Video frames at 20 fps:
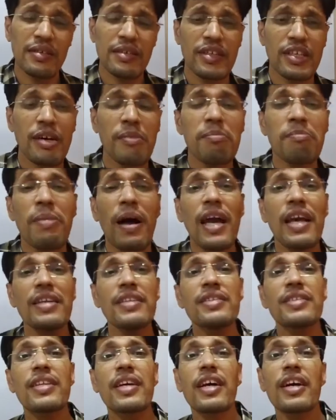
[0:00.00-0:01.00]

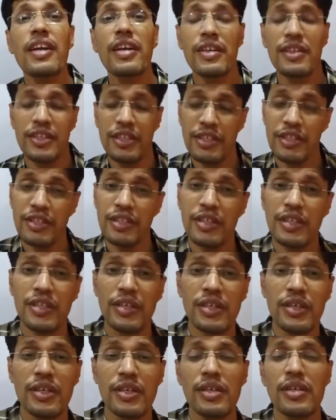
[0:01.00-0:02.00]
combine their
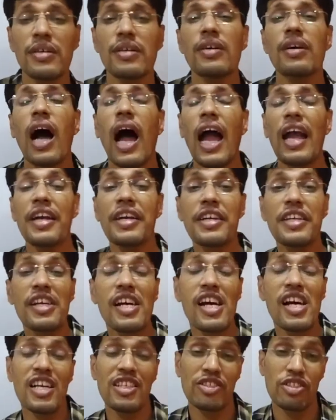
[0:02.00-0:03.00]

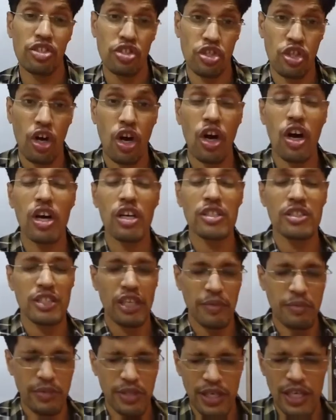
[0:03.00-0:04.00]
ideas, thoughts,
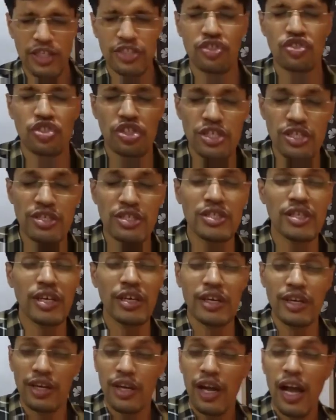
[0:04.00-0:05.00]
exchange
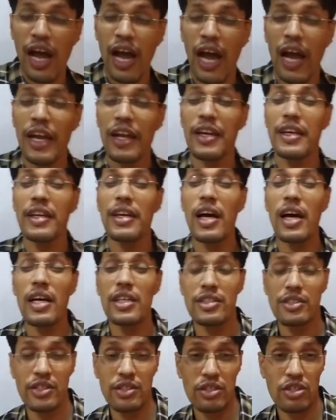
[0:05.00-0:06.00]
their
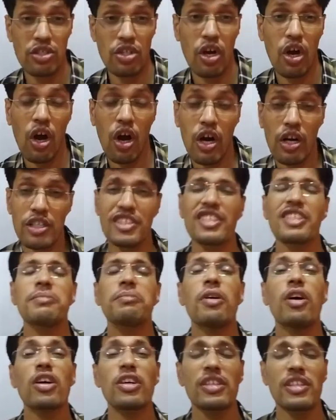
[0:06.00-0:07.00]
ideas and thoughts
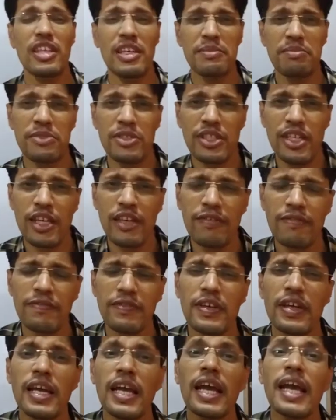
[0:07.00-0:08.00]
among themselves,
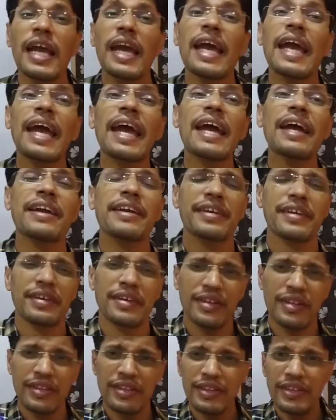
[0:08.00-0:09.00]
and
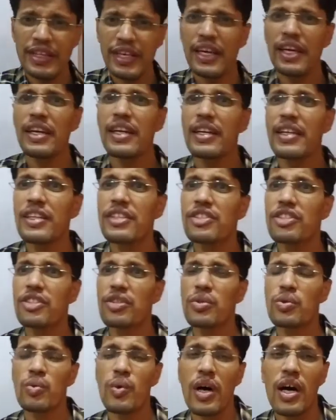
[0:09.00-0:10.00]
they reach
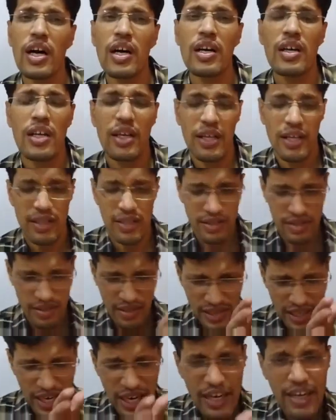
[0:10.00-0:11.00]
to a
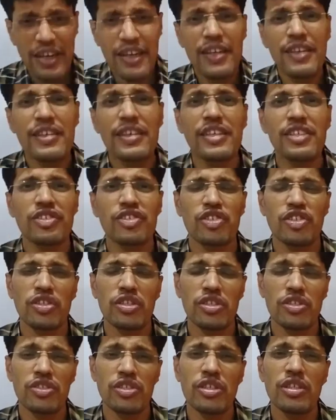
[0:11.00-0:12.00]
end
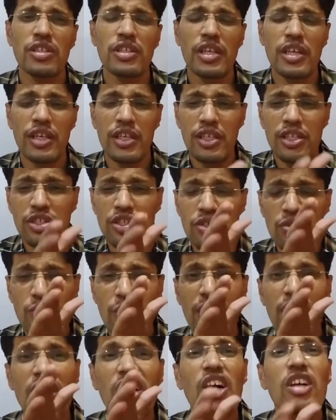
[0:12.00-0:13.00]
destination, they reach to
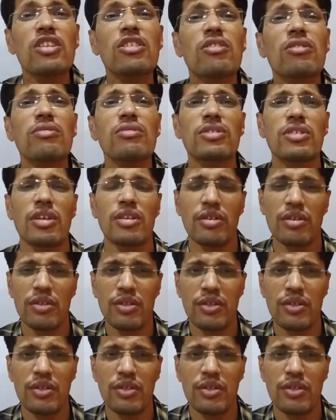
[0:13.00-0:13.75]
a conclusion.